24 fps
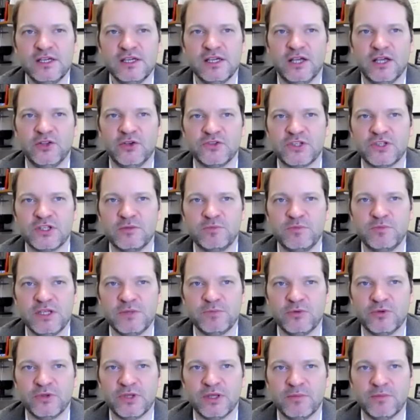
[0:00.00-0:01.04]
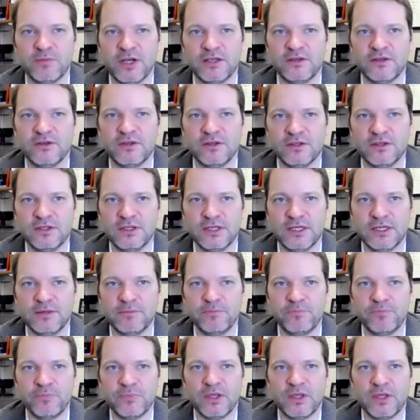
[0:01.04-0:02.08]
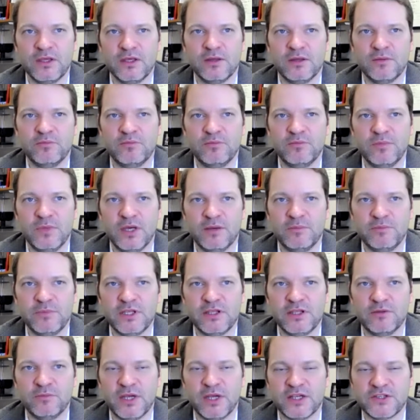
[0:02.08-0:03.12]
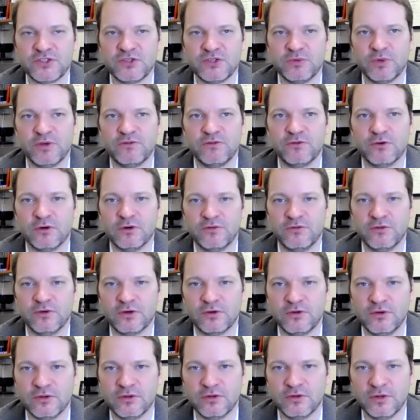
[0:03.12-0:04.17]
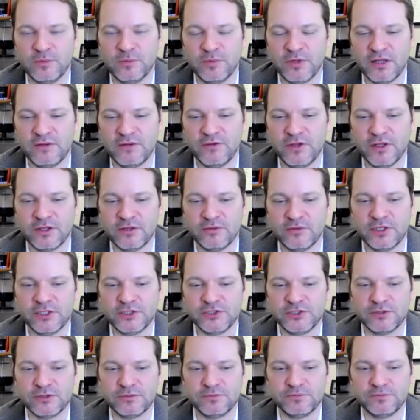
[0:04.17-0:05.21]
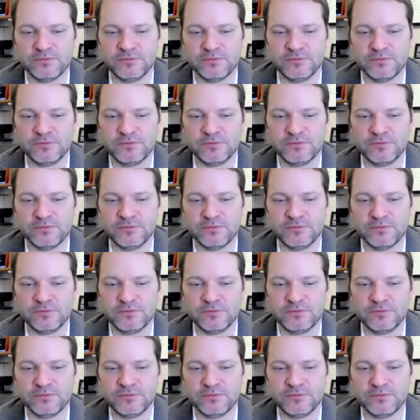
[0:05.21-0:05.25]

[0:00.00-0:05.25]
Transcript: And those are the people that might um, be the best to refer for cochlear implant evaluation.